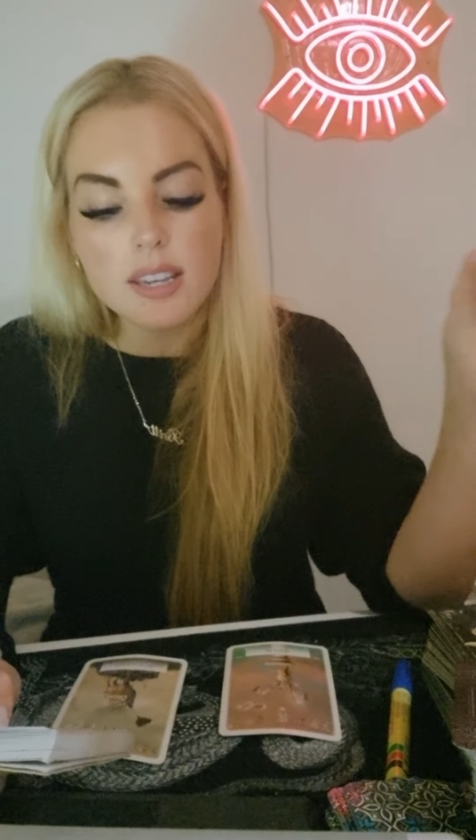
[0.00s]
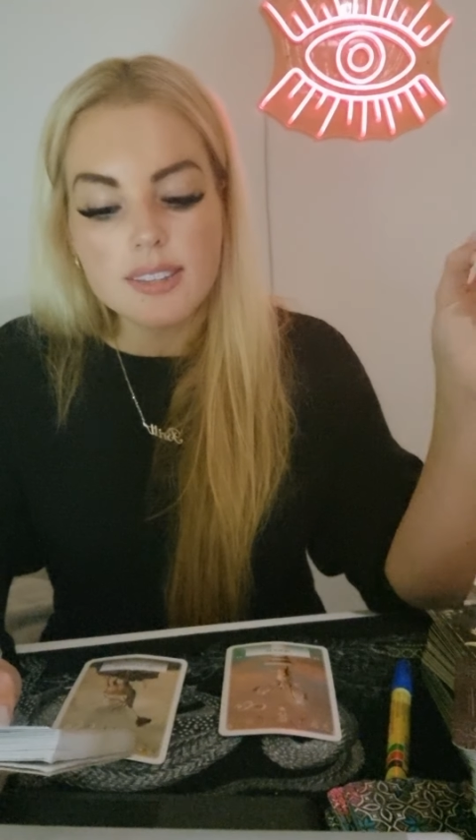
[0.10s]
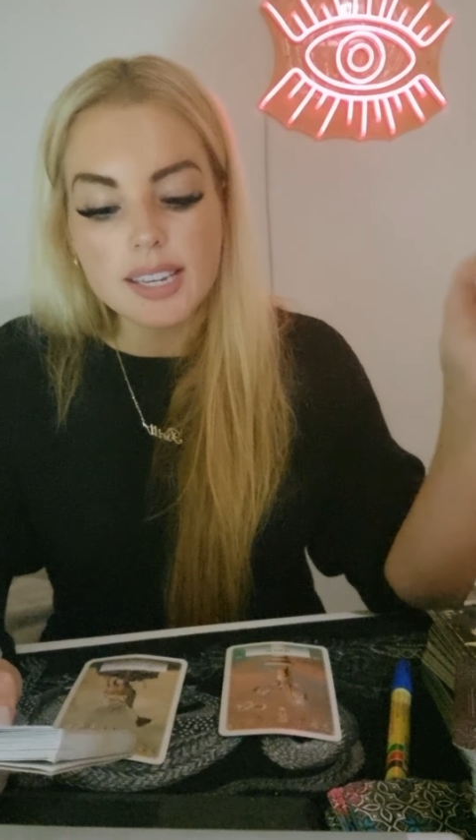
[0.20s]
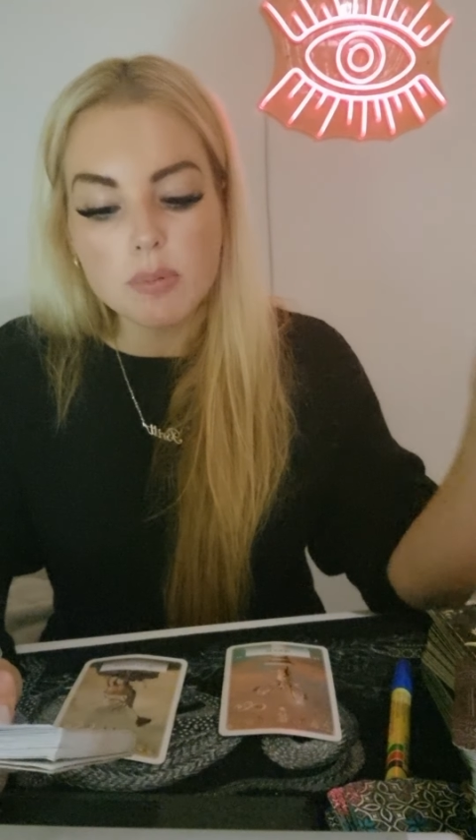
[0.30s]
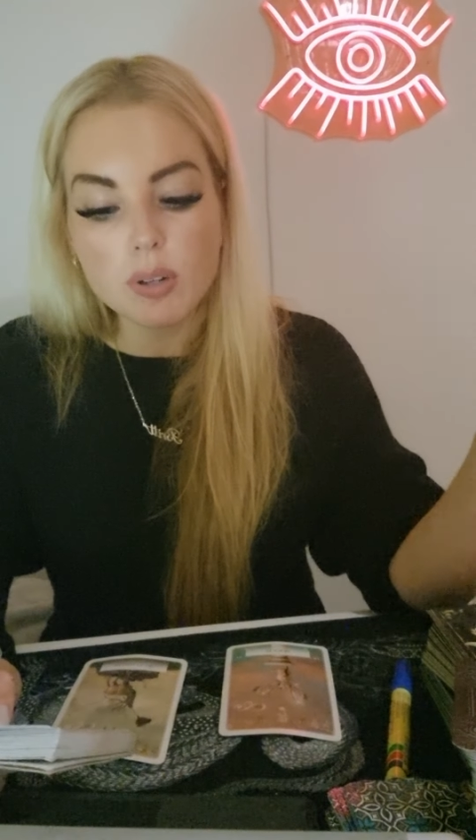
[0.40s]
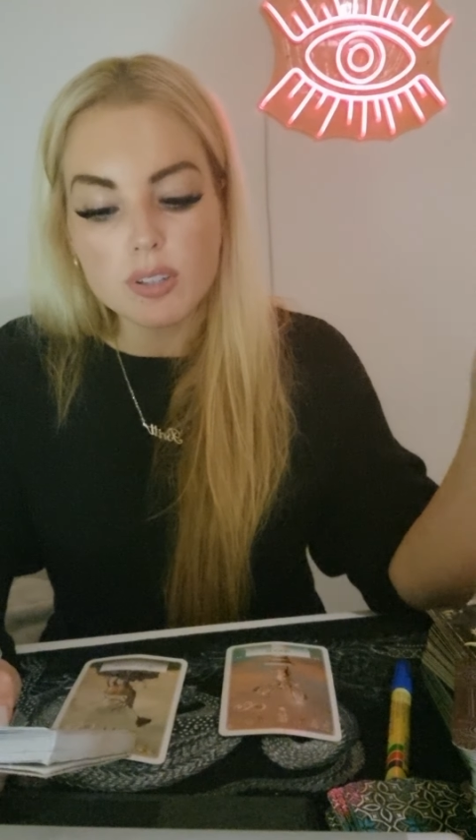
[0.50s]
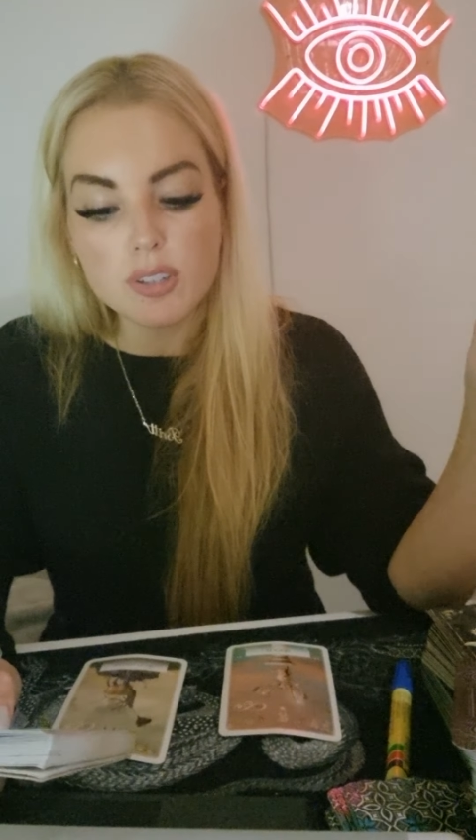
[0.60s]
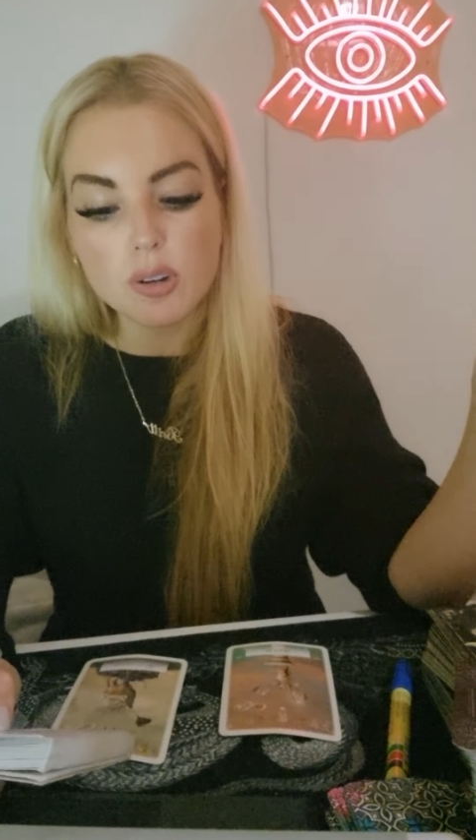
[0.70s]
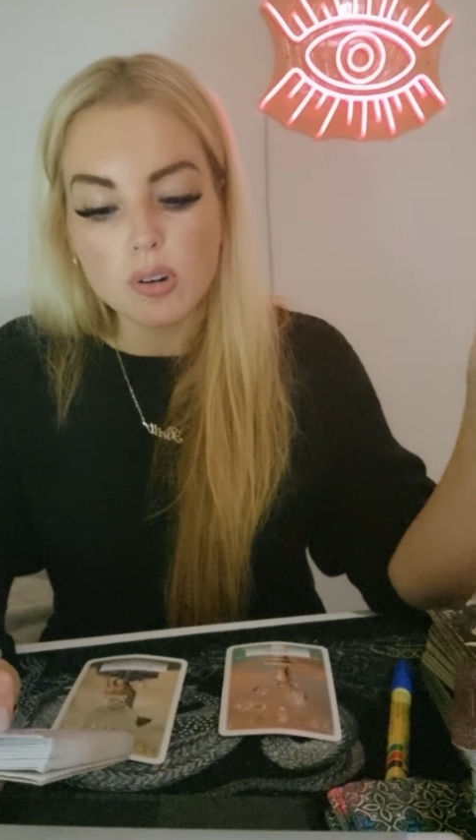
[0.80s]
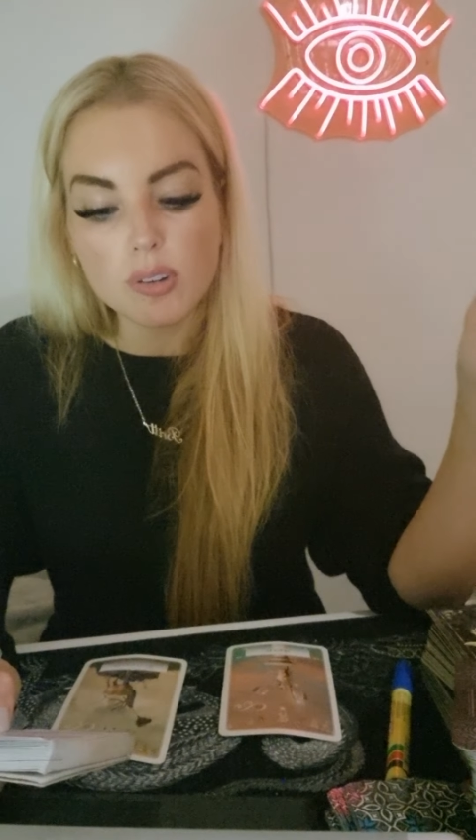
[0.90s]
see
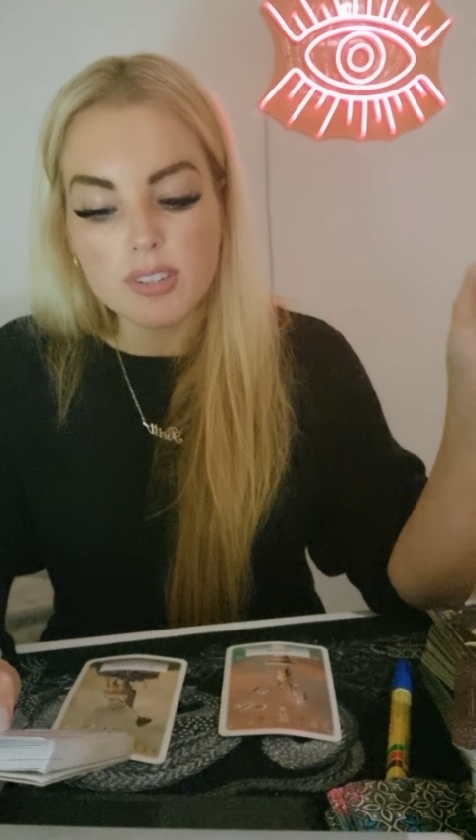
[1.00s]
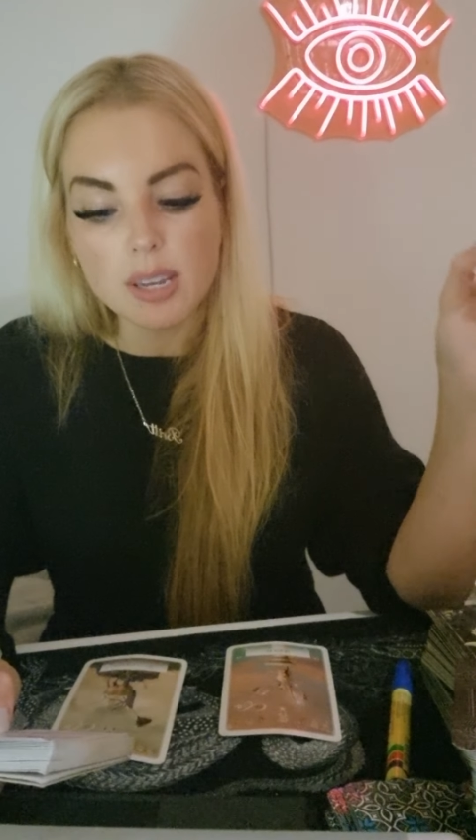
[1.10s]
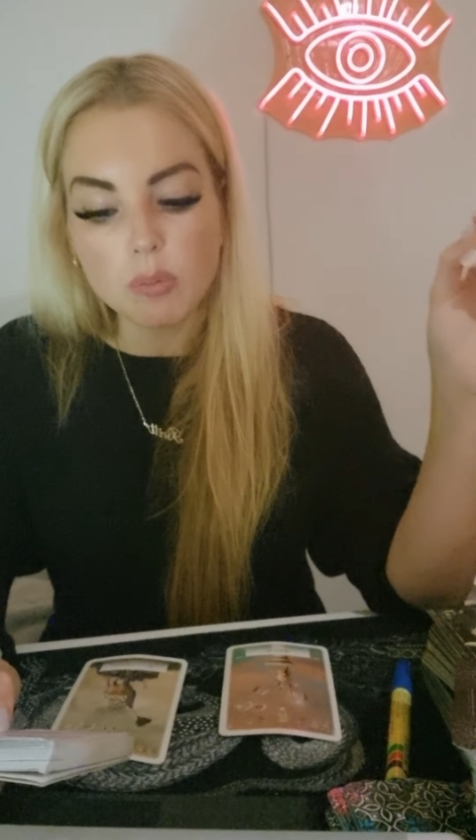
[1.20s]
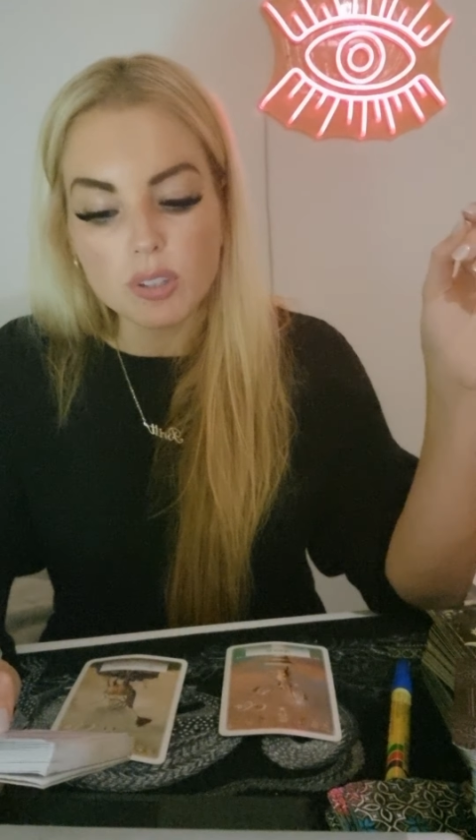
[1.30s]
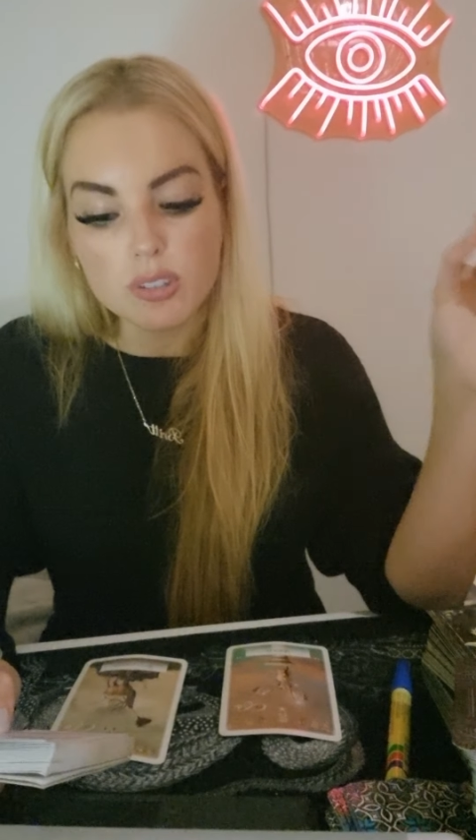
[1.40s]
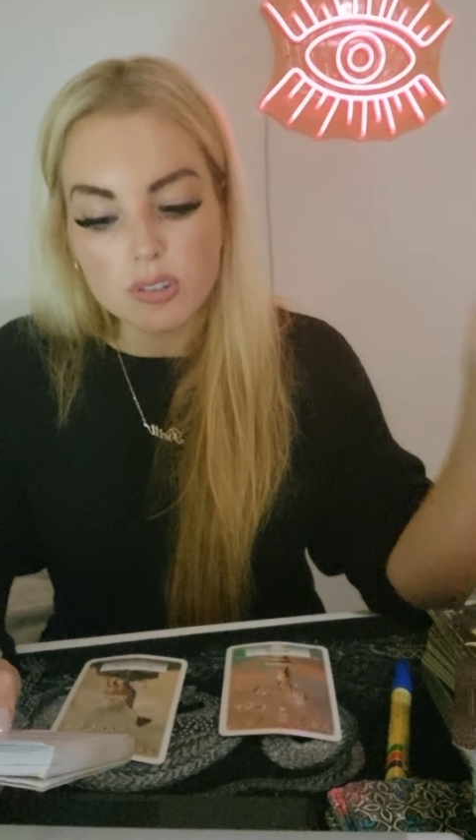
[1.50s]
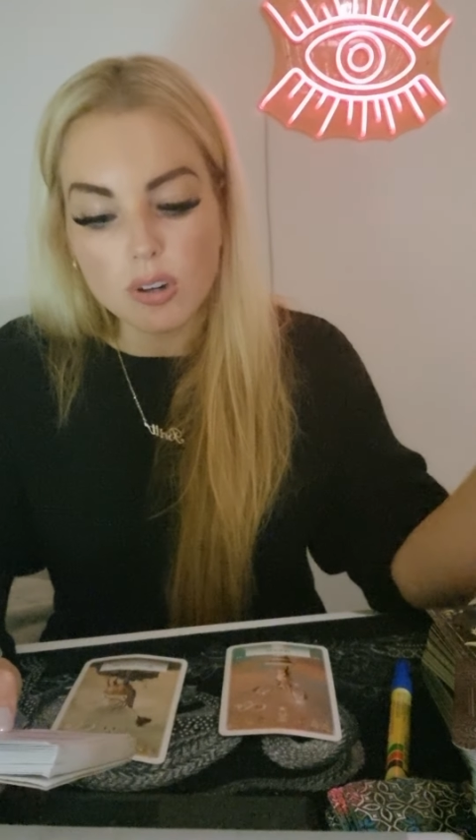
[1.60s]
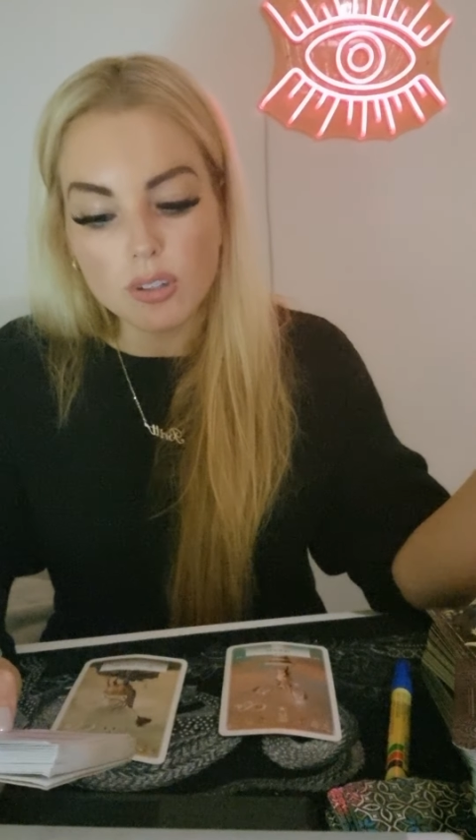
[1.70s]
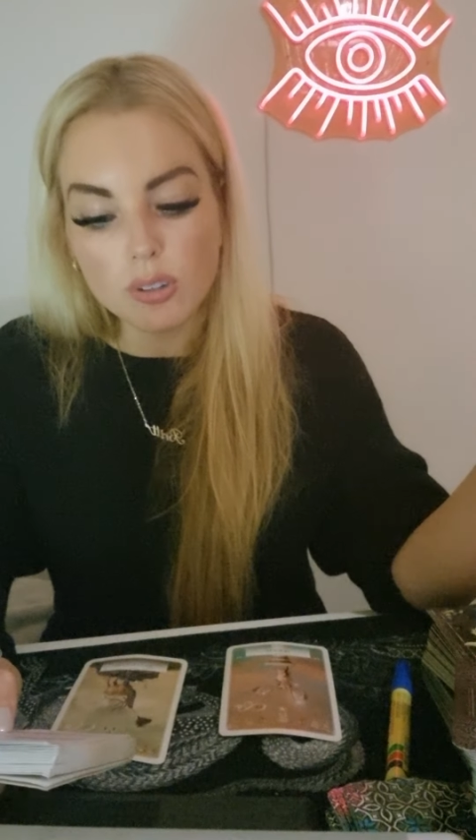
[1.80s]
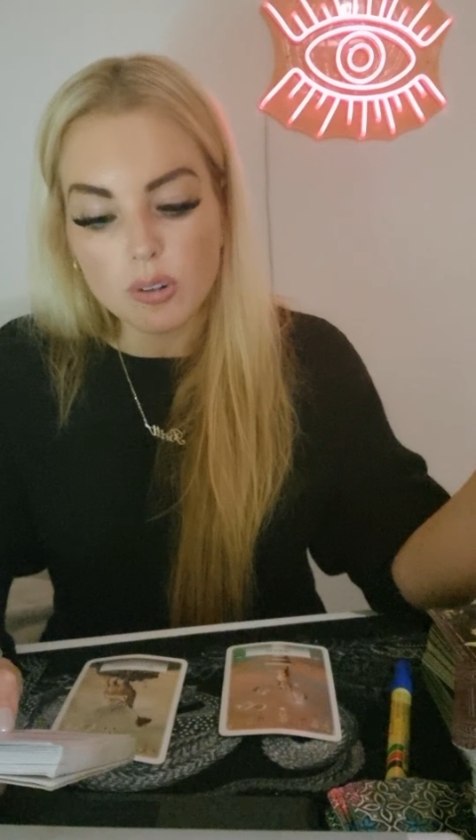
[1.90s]
what's yours and what's
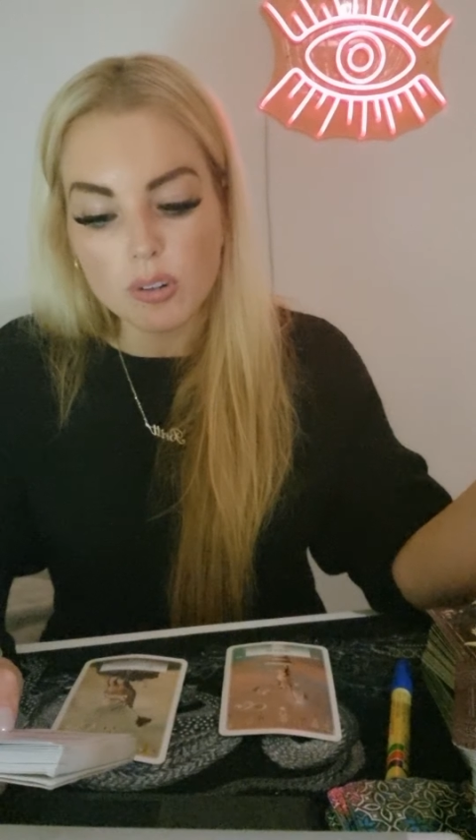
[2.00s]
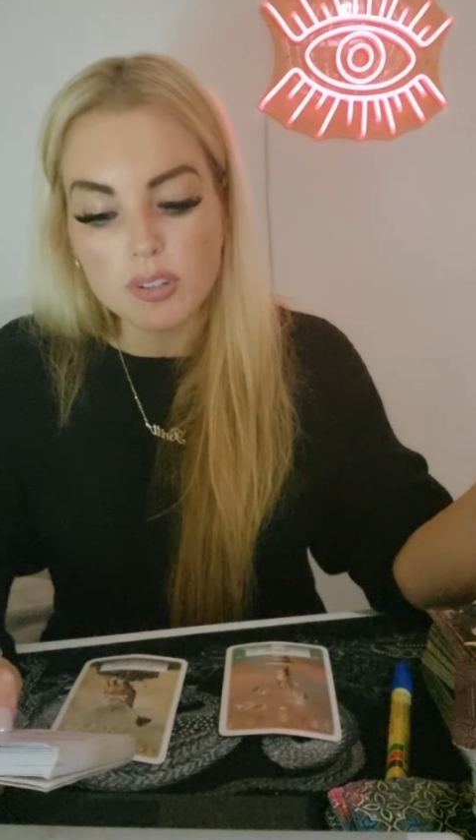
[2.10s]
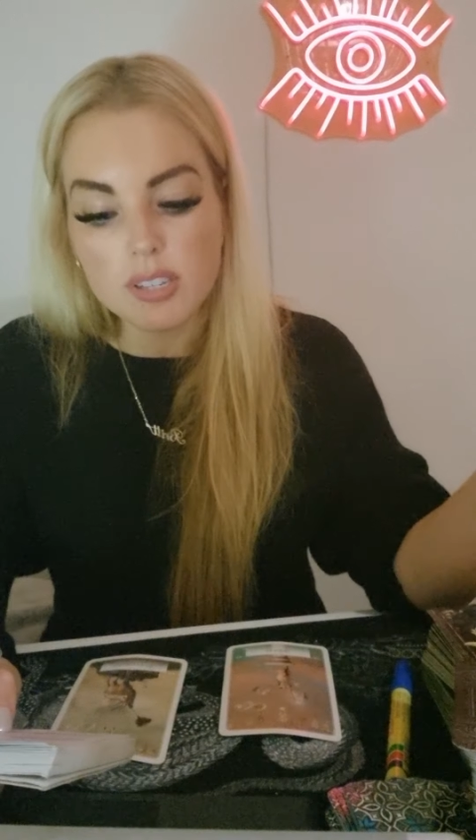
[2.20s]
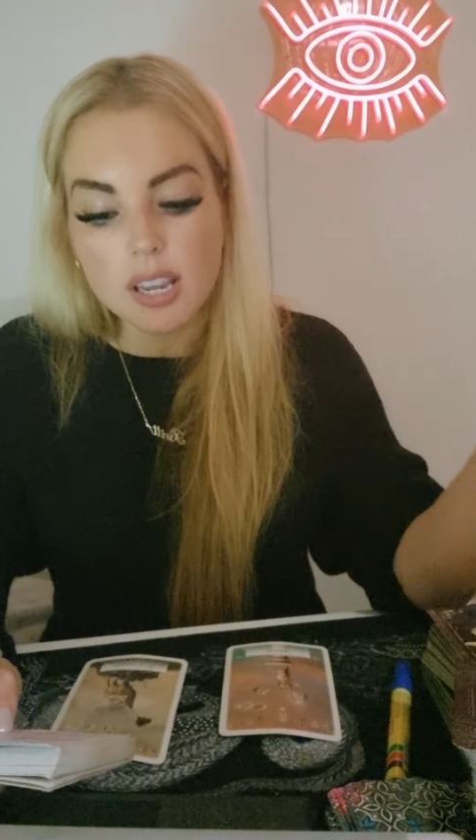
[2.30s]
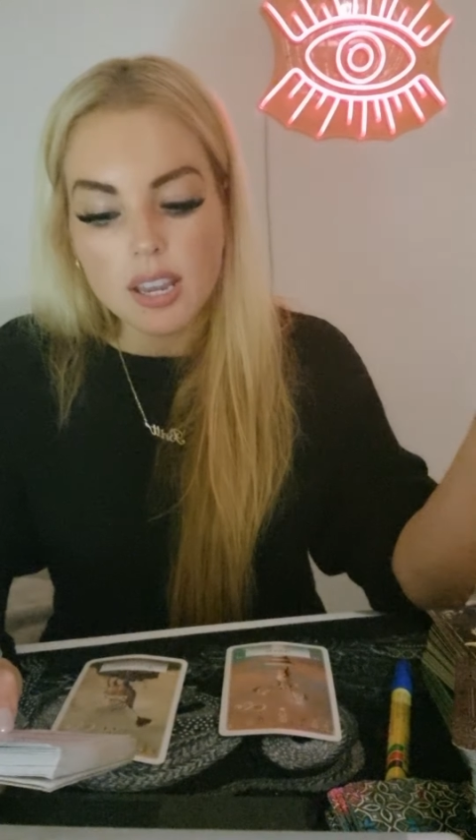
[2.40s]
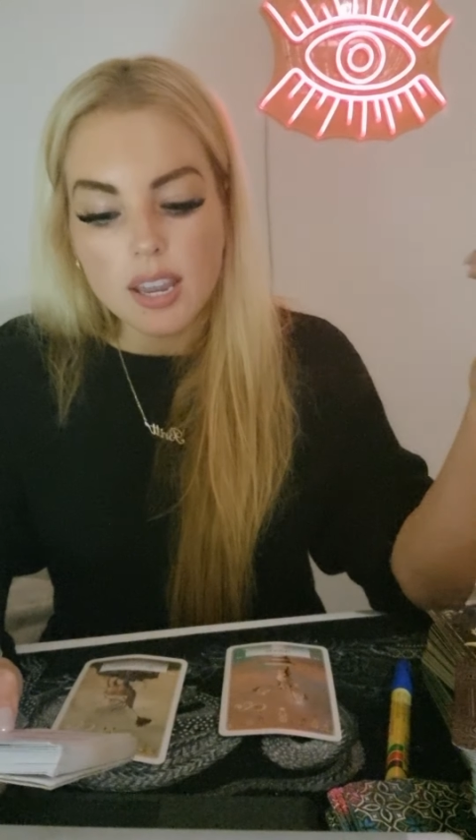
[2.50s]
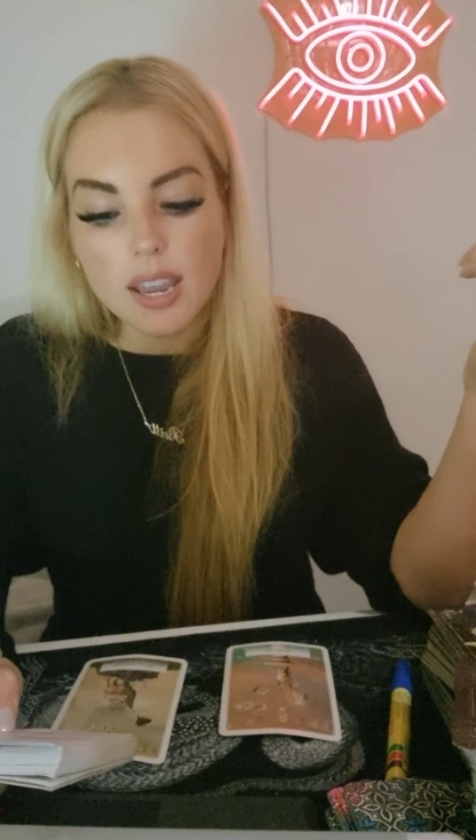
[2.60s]
not yours,